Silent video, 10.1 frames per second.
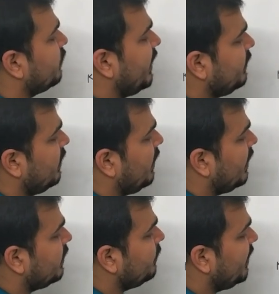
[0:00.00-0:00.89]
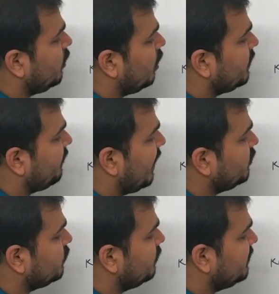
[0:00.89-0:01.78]
right? And remaining all the
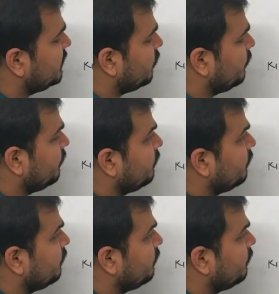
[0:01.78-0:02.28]
values will be zero.